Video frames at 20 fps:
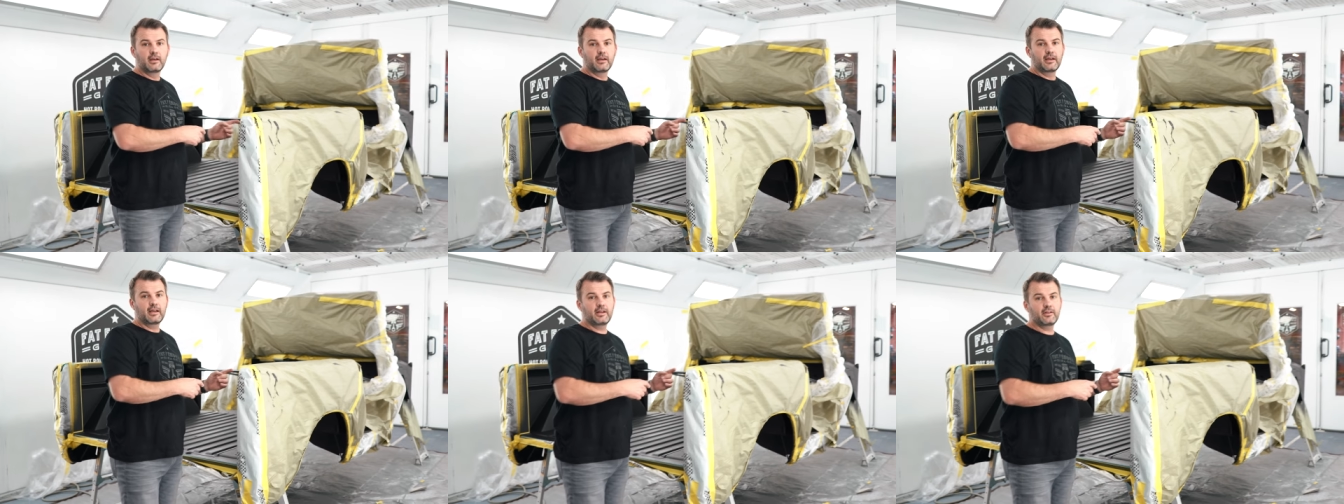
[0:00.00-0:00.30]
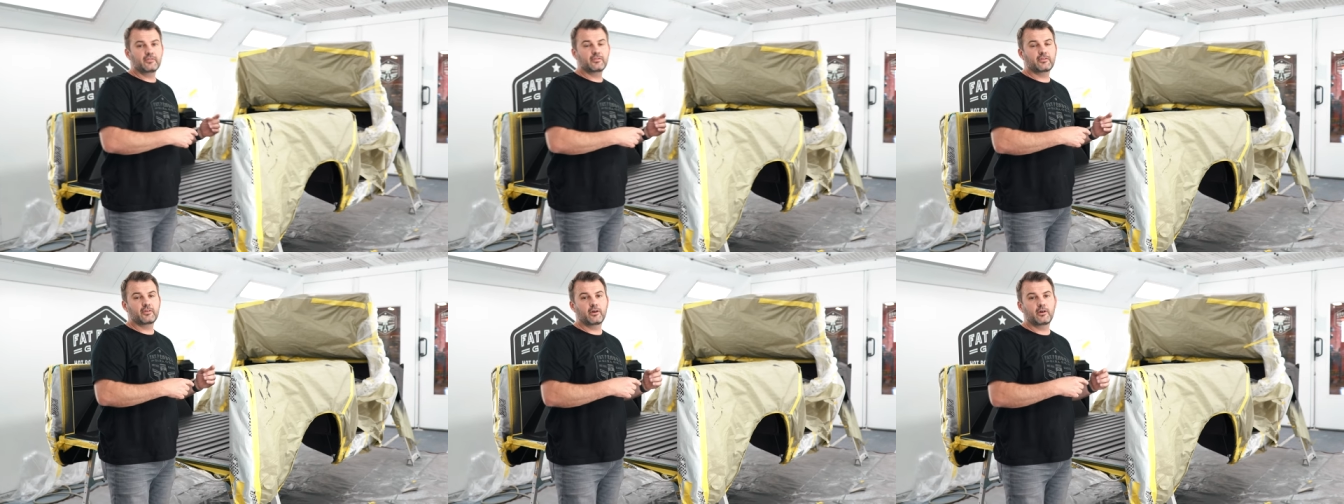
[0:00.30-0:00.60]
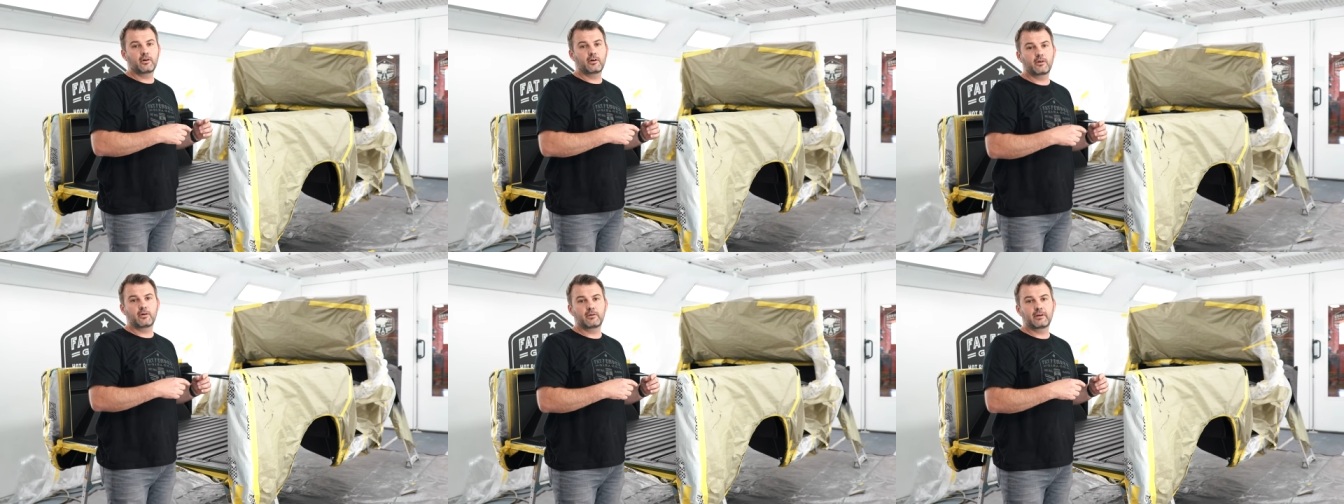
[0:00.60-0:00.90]
And
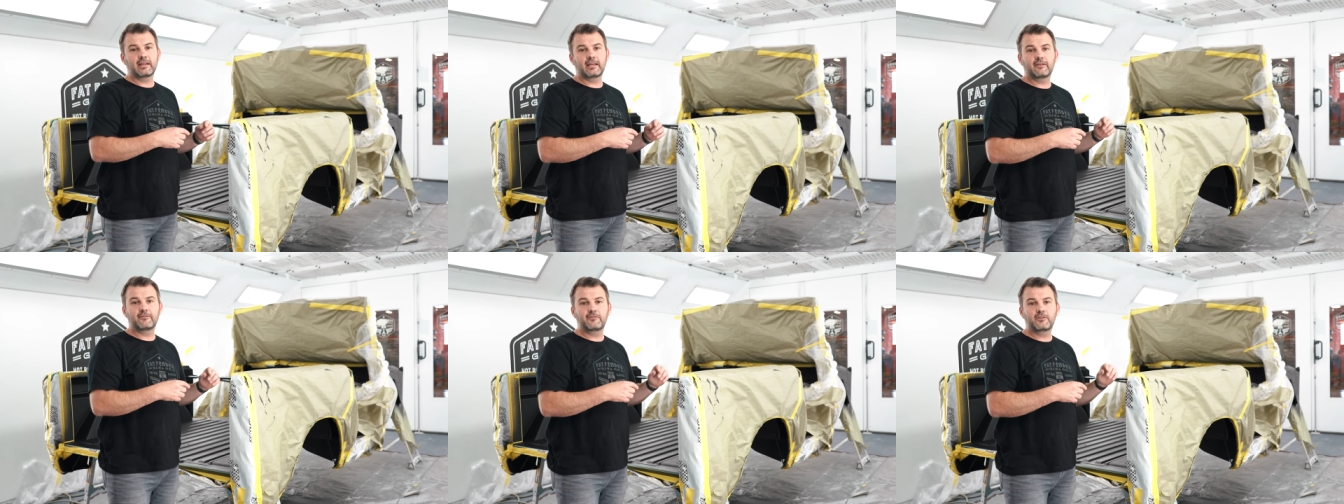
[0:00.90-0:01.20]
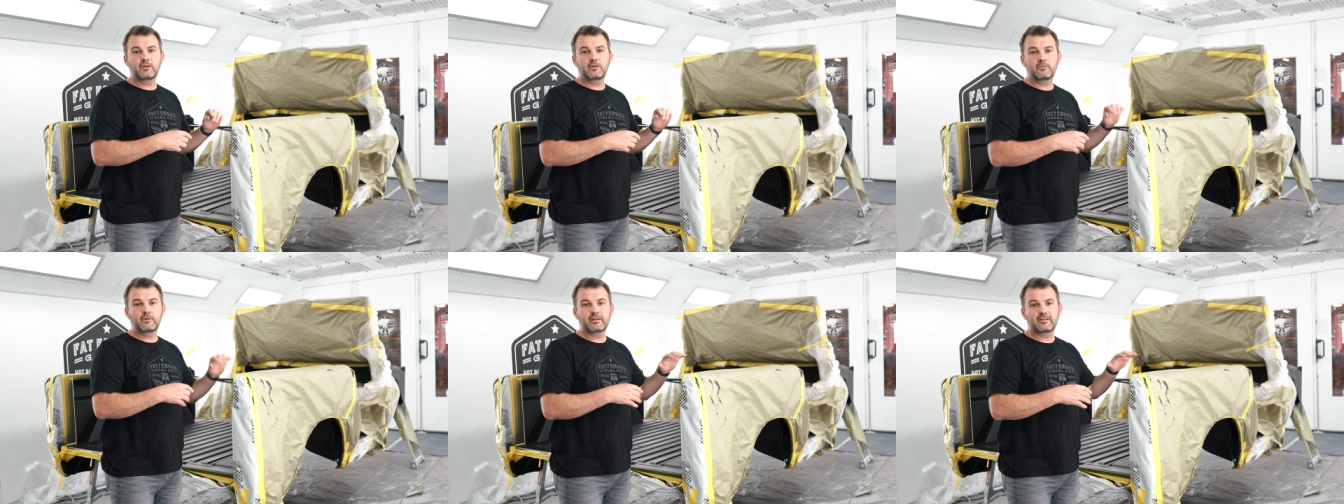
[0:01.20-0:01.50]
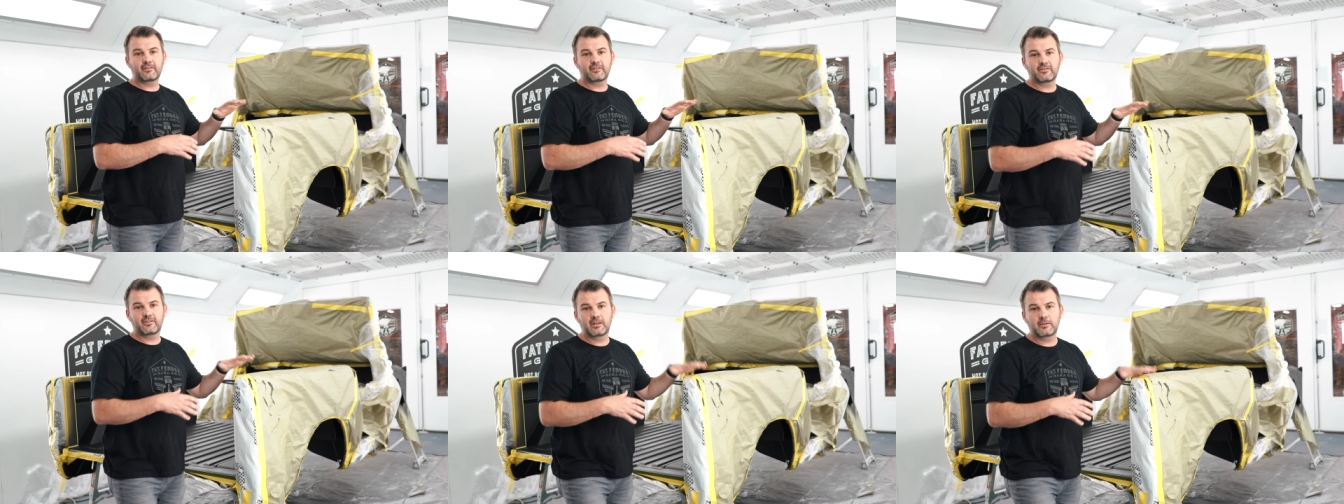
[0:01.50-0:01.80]
so if you went
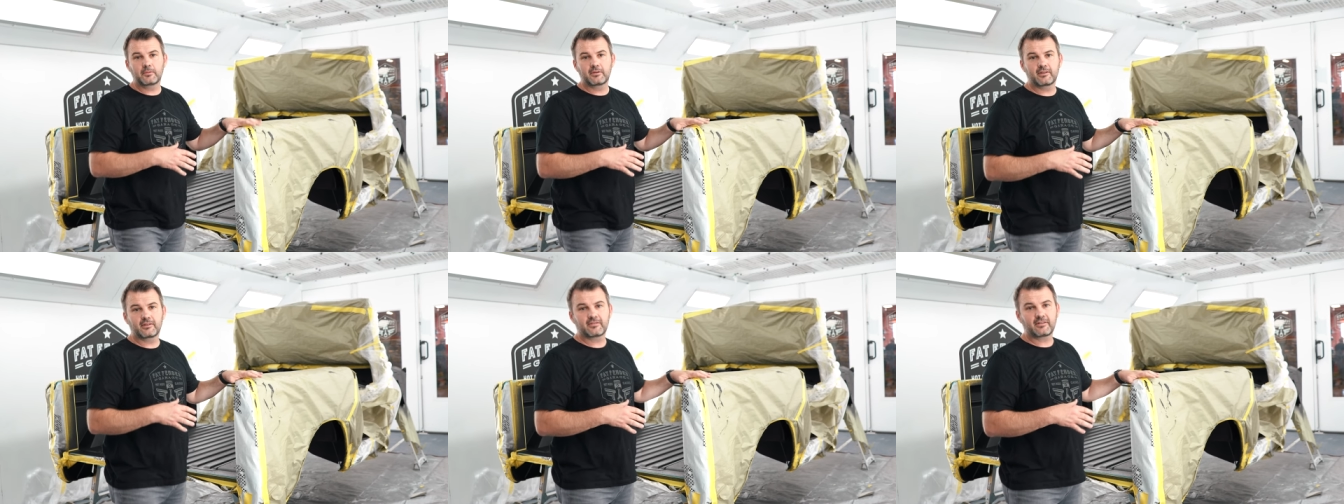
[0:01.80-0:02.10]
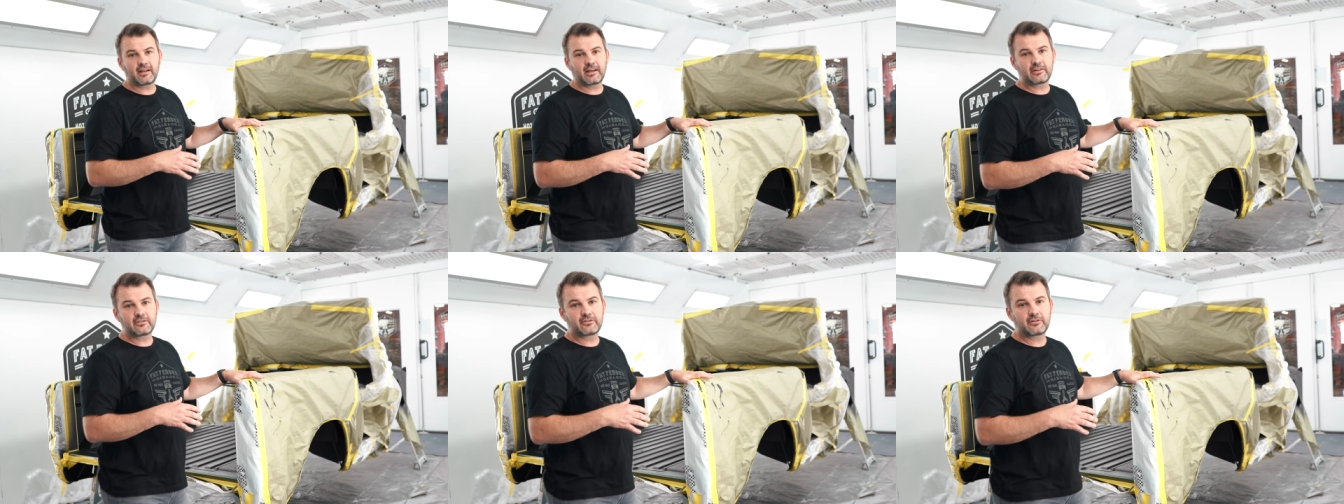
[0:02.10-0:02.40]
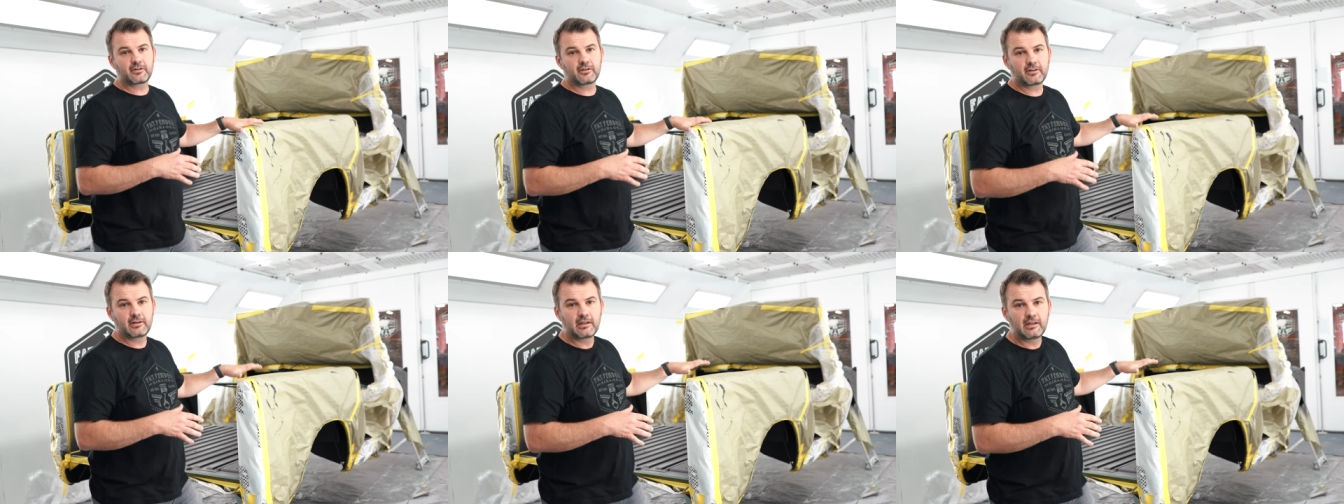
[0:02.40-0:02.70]
to SEMA this last
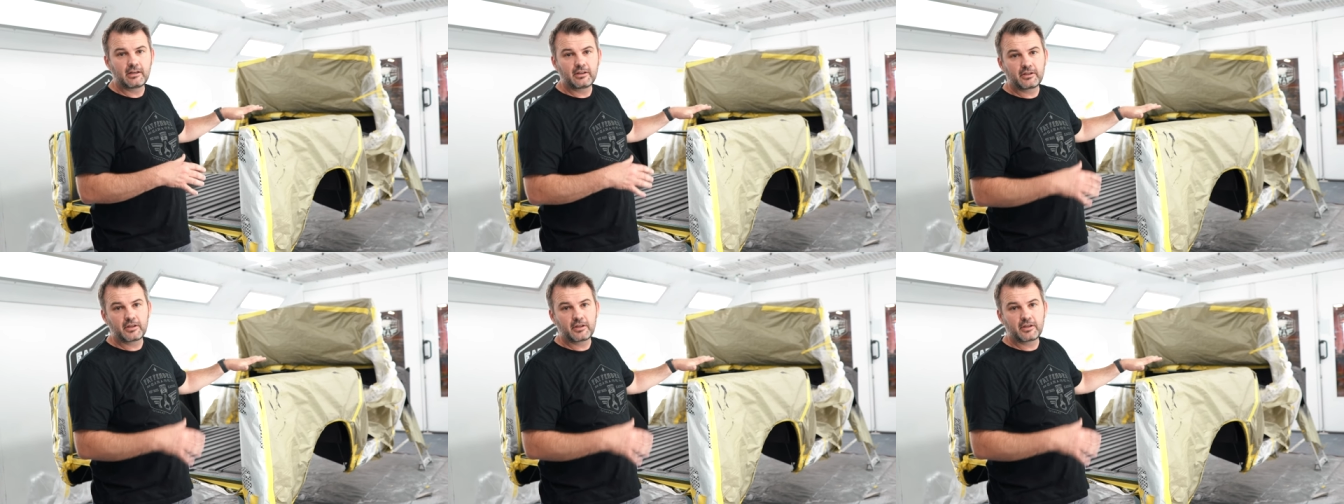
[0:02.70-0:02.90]
year,